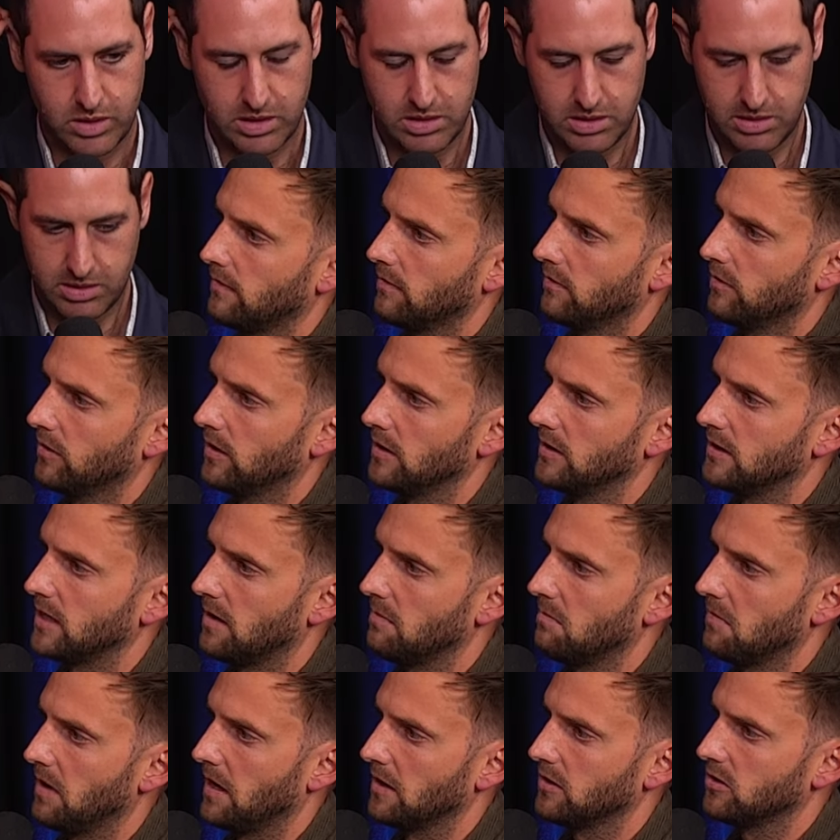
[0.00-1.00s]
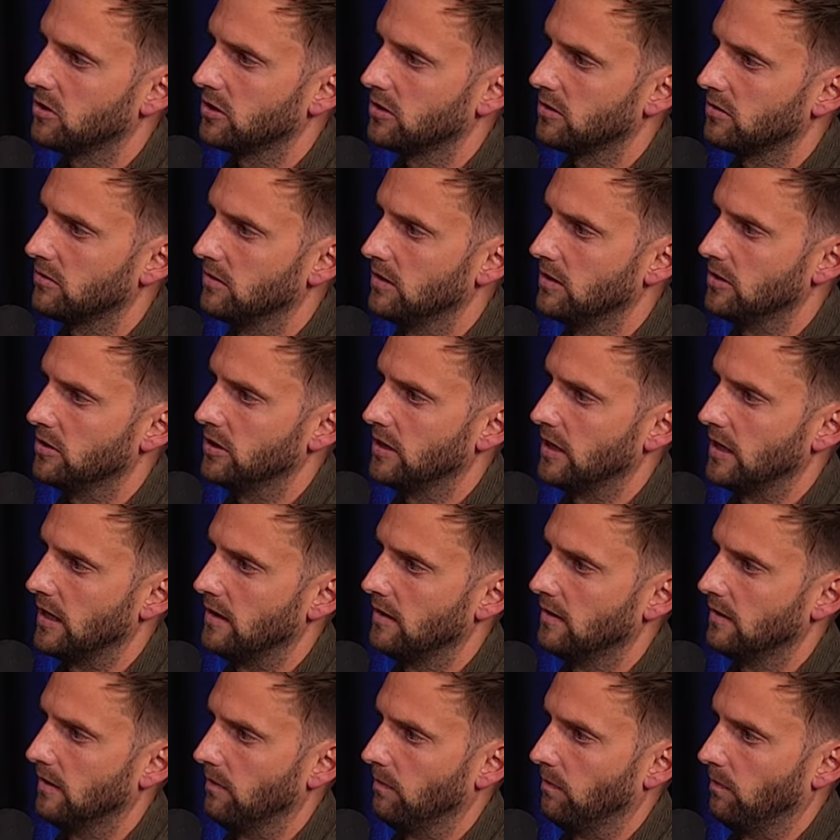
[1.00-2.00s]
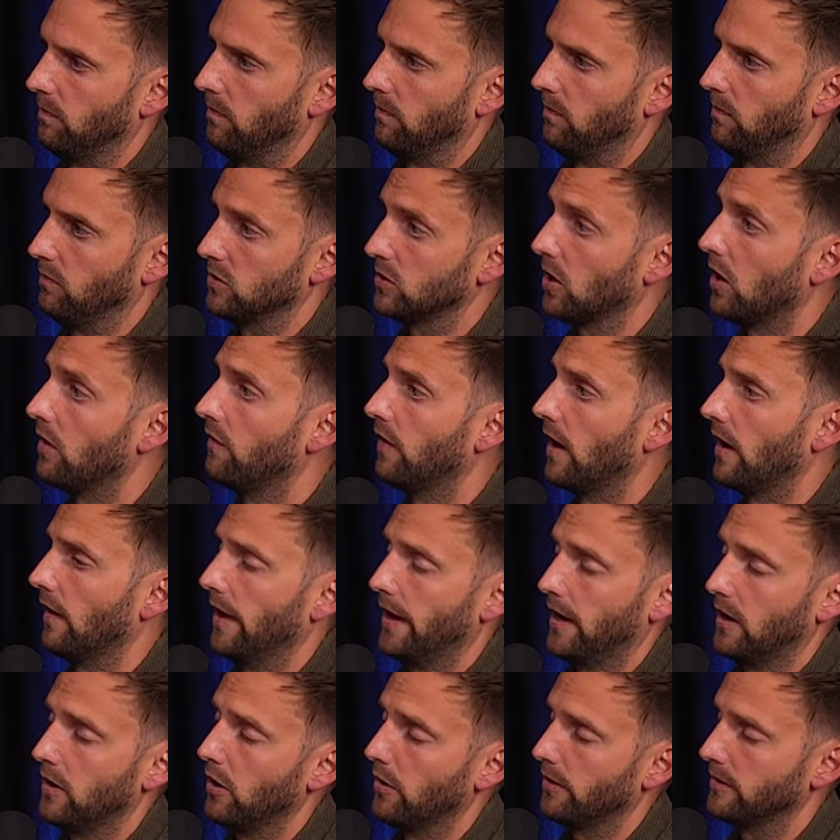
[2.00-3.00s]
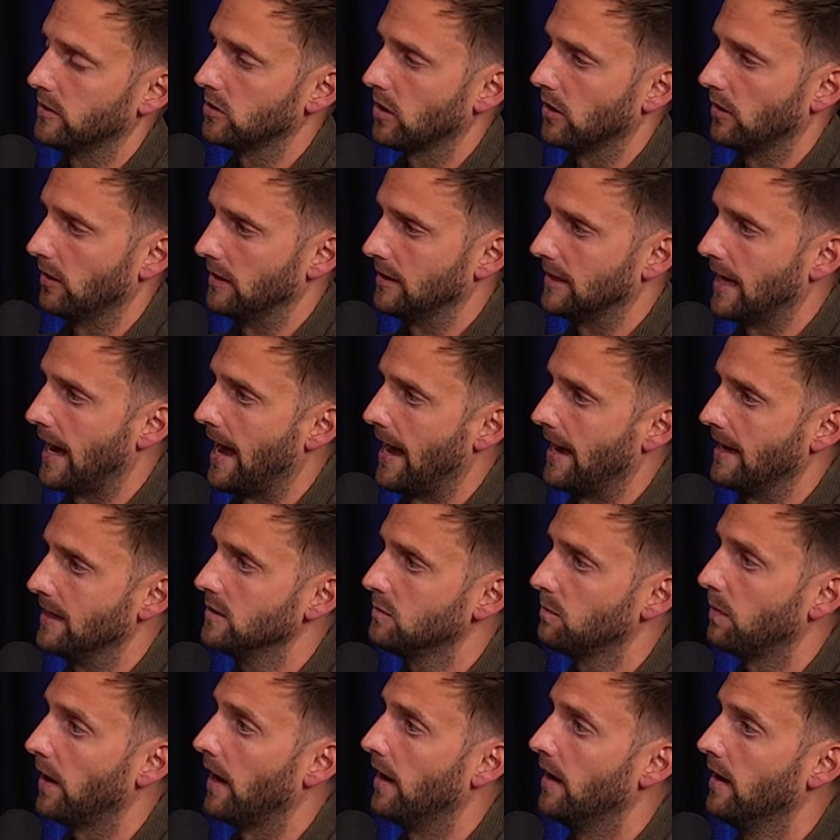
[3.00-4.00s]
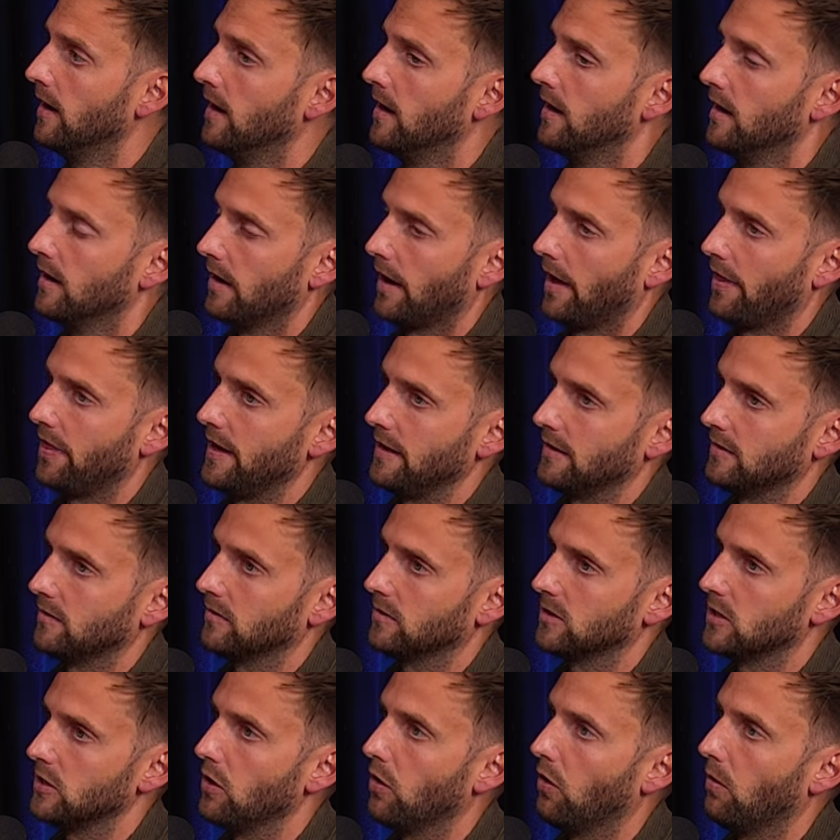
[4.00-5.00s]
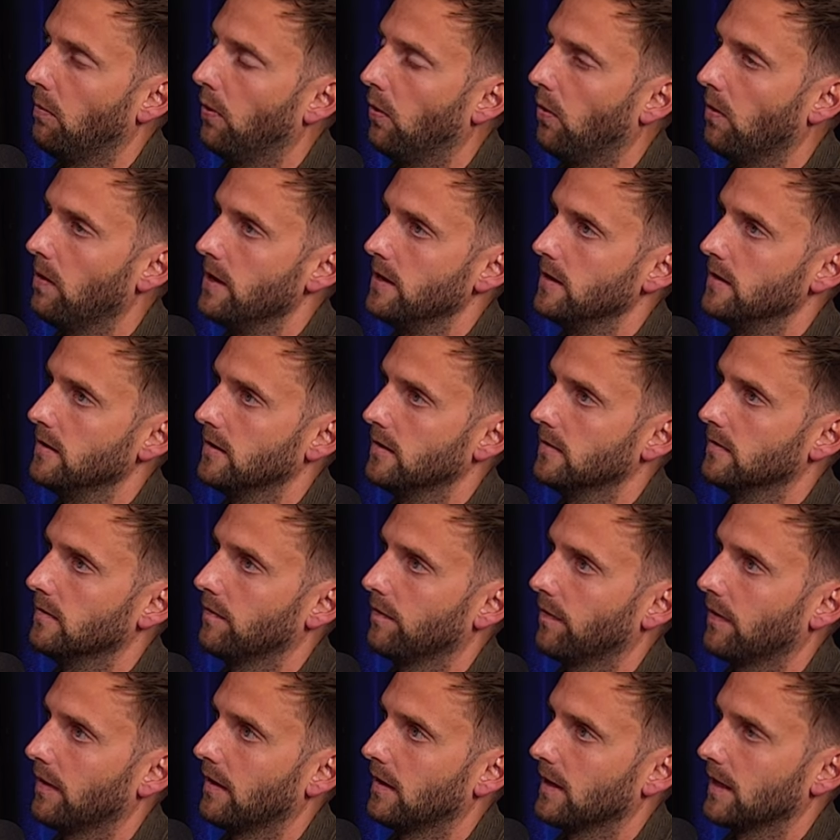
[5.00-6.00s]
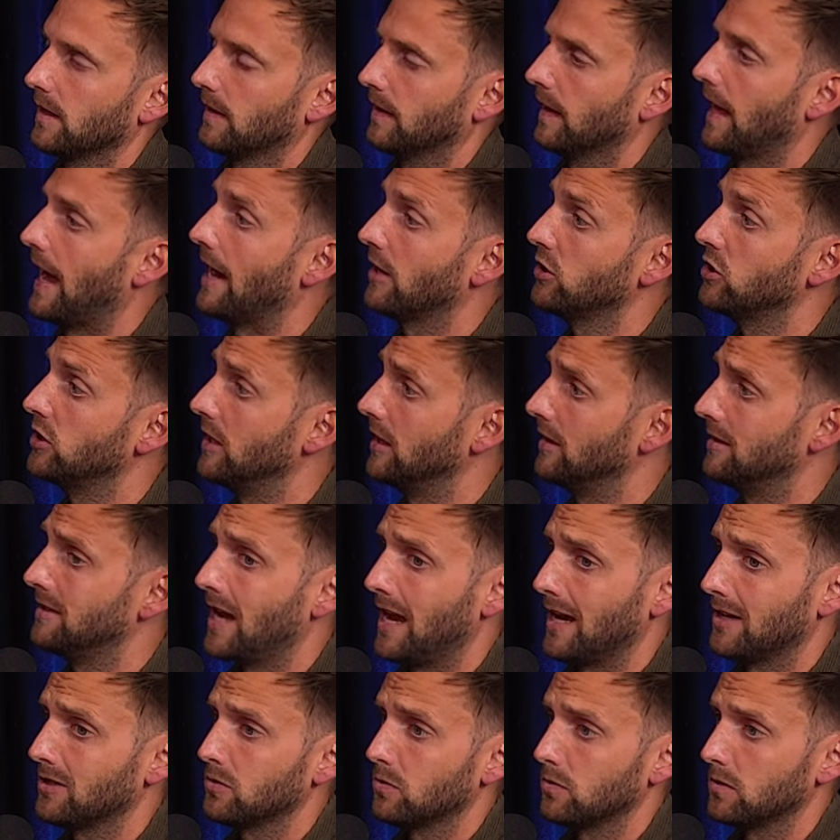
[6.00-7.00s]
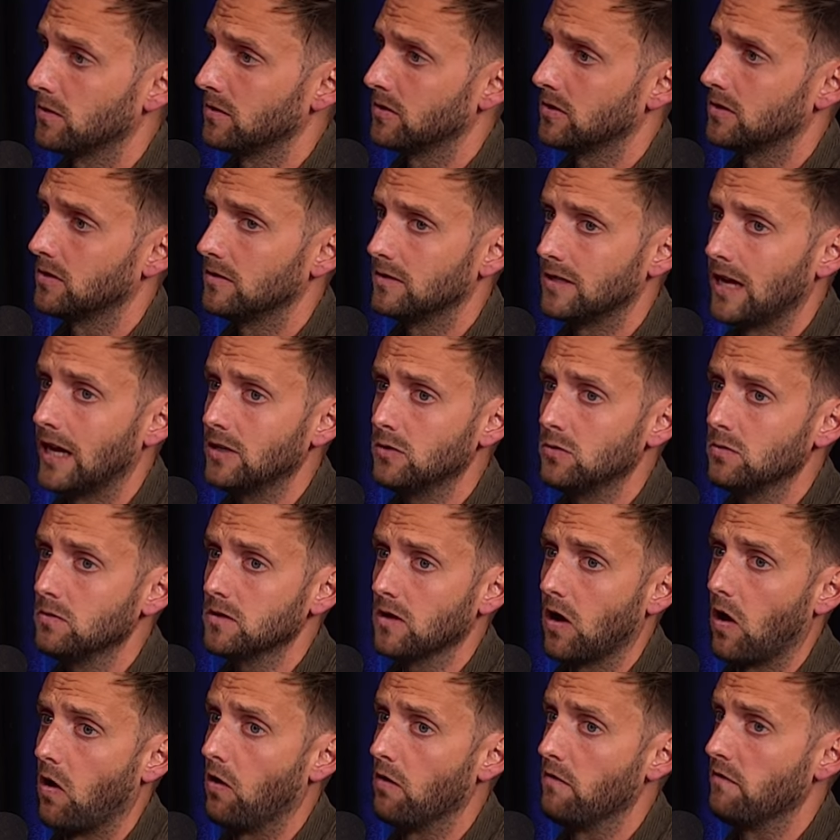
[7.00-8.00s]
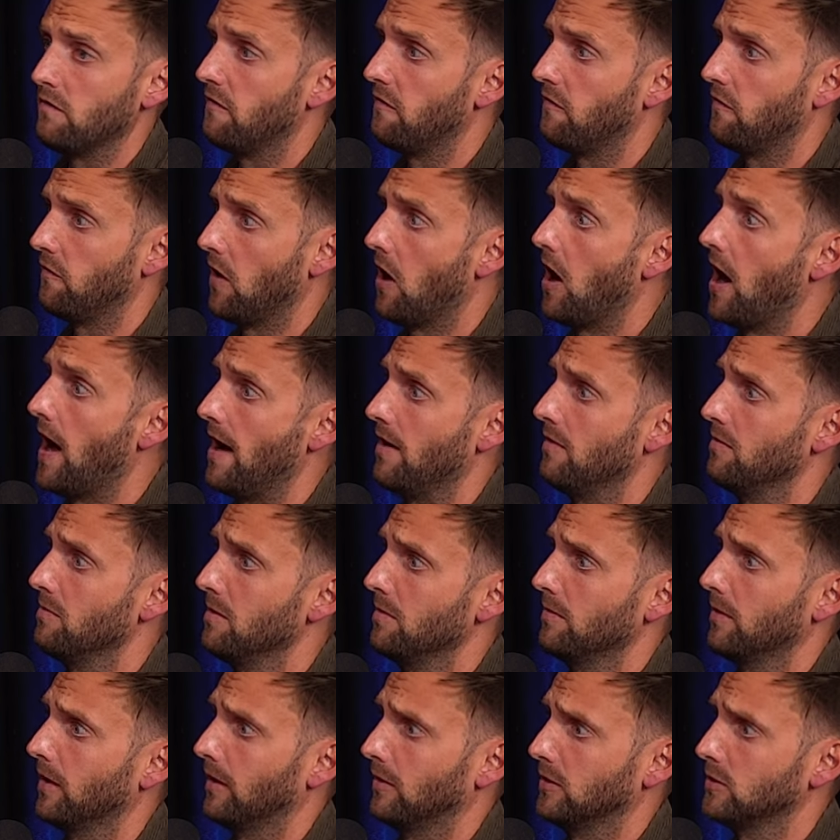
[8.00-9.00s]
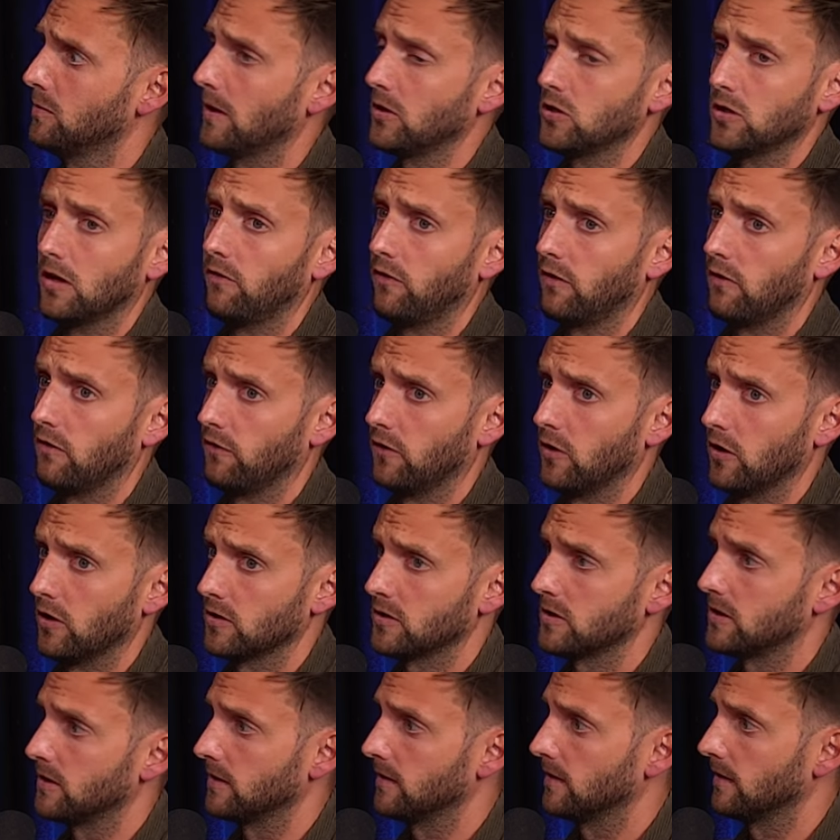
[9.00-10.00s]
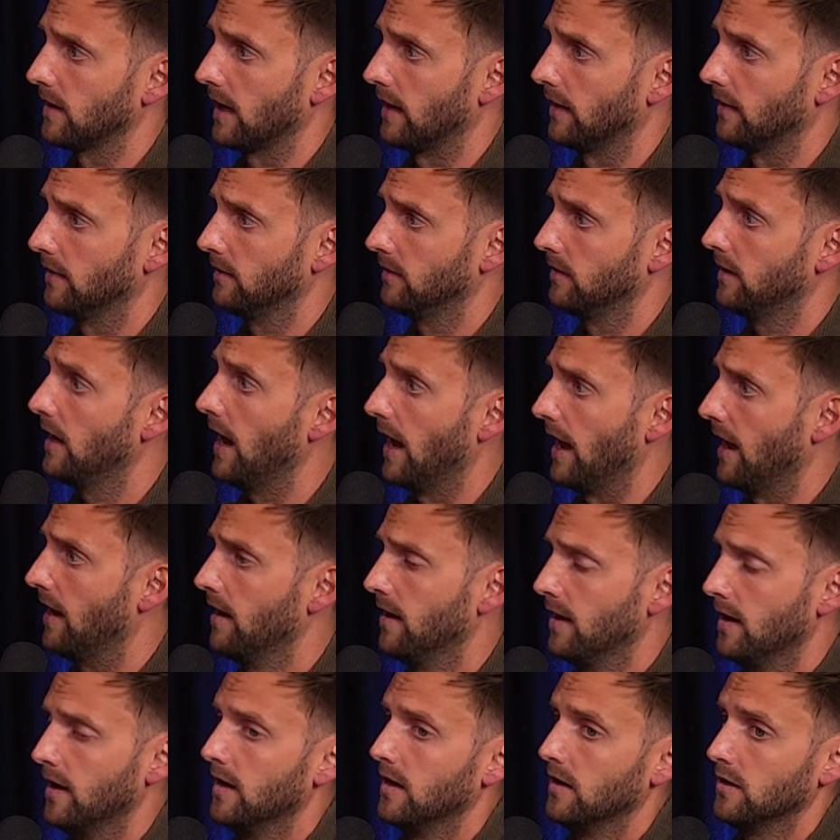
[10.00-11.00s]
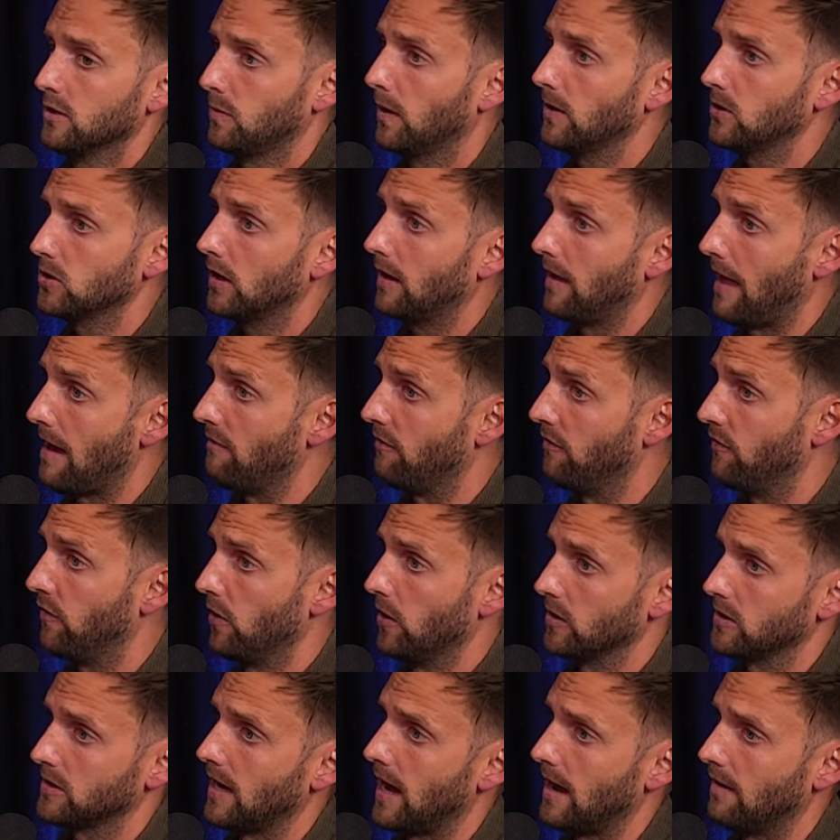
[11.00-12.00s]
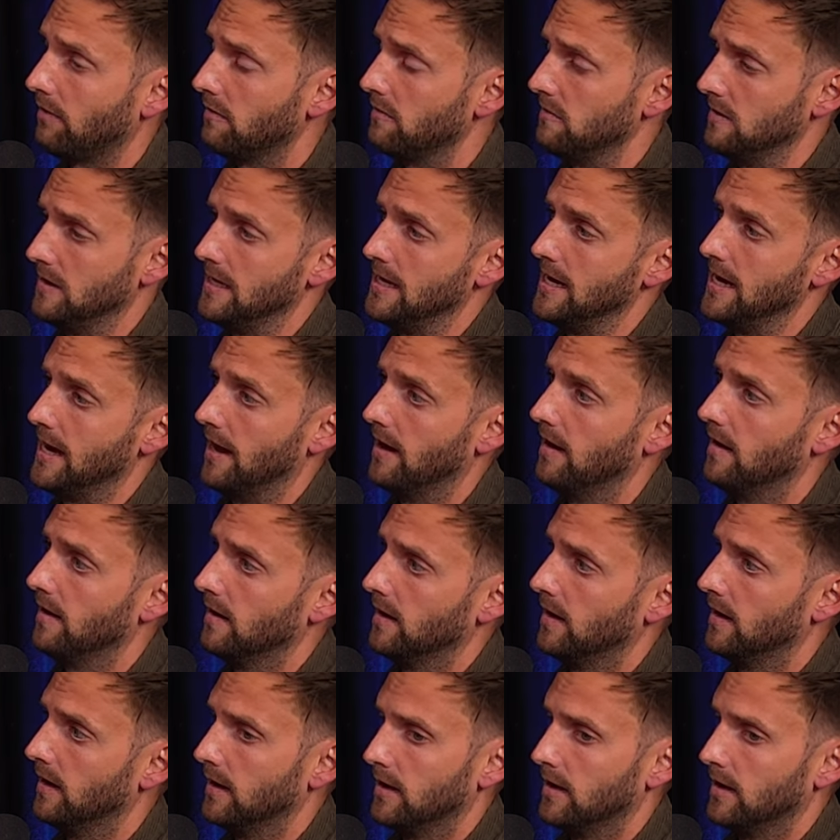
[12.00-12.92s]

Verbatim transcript: They haven't really done much this year. No, so far. Like I know it's early days, but I think to your point, Three last year, Tex was Tex was on fire. remember, yeah, especially for the first Australian. Uh, yeah, especially that first half of the year,